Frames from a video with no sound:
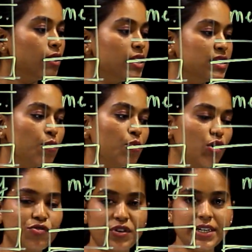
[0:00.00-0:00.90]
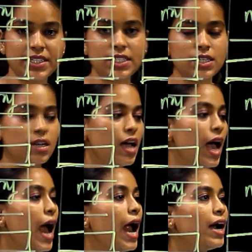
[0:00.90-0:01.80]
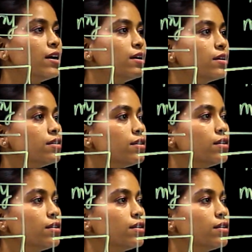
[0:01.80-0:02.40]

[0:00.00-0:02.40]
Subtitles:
is number of hits and